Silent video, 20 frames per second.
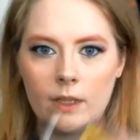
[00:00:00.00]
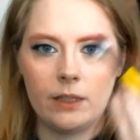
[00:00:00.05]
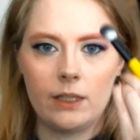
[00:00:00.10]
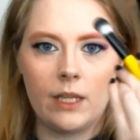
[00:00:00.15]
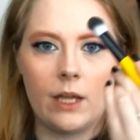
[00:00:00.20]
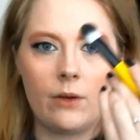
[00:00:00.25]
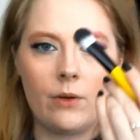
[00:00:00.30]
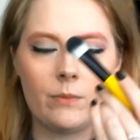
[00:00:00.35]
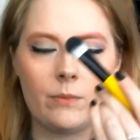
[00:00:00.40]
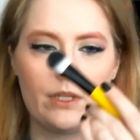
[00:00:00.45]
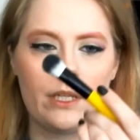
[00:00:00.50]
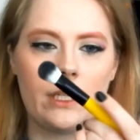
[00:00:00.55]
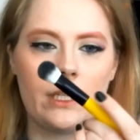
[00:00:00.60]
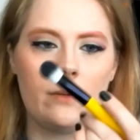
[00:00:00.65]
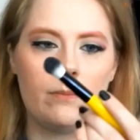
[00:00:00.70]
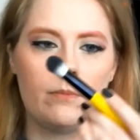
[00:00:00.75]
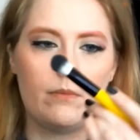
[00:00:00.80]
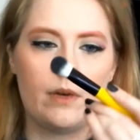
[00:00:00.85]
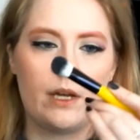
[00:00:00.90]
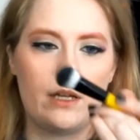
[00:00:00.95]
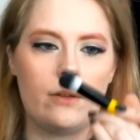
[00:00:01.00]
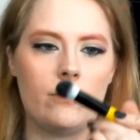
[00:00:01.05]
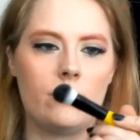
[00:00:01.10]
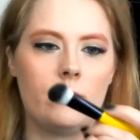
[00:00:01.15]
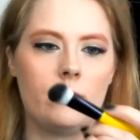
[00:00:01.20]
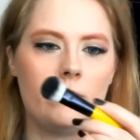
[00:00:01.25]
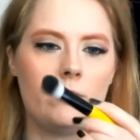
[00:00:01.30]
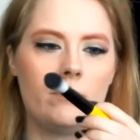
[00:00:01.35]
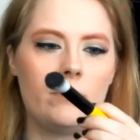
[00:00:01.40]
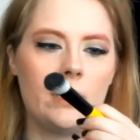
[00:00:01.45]
Now I'm taking my
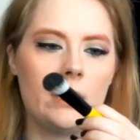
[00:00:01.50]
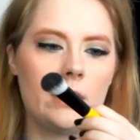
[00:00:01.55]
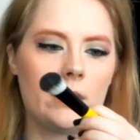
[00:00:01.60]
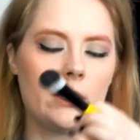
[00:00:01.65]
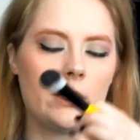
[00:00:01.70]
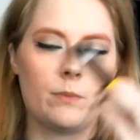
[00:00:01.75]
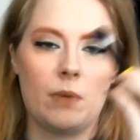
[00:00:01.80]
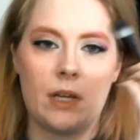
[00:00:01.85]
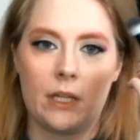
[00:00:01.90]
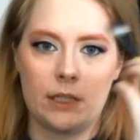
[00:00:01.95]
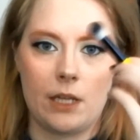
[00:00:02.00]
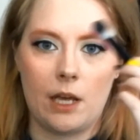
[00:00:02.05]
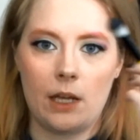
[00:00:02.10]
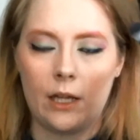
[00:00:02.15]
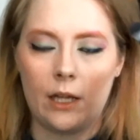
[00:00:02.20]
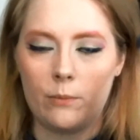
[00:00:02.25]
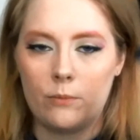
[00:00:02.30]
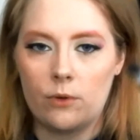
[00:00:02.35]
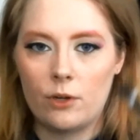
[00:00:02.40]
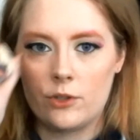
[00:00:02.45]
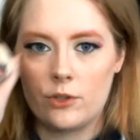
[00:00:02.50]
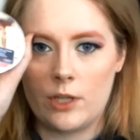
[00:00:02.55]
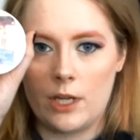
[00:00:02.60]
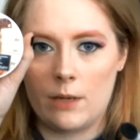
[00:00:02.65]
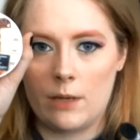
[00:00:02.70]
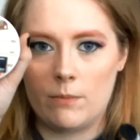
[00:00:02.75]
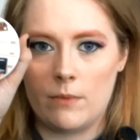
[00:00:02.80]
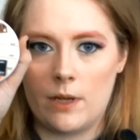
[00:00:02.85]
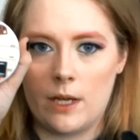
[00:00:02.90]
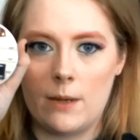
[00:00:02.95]
BH Cosmetics highlight brush
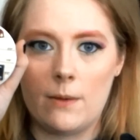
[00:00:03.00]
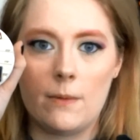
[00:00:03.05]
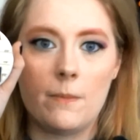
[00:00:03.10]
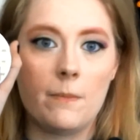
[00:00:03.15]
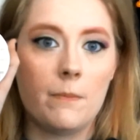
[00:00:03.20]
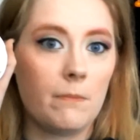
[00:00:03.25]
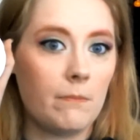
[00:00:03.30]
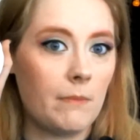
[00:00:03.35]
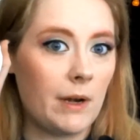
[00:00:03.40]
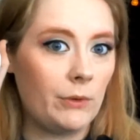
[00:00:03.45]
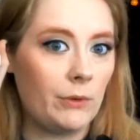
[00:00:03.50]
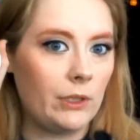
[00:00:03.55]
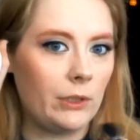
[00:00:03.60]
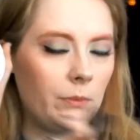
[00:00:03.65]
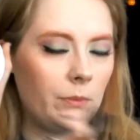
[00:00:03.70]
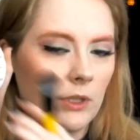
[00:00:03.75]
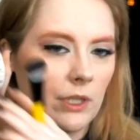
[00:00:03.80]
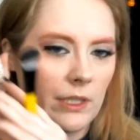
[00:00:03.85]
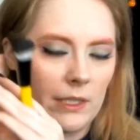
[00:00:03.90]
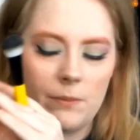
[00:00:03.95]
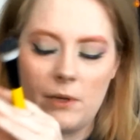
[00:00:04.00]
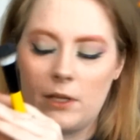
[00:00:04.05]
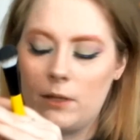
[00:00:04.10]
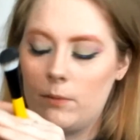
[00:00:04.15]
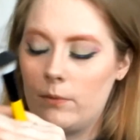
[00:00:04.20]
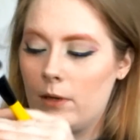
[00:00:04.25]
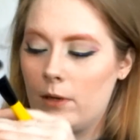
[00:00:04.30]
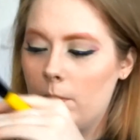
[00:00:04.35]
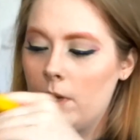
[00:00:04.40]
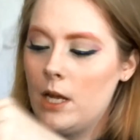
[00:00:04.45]
and my Mary-Lou Manizer by The
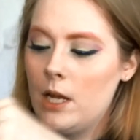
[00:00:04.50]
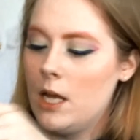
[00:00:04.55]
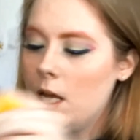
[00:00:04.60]
Balm.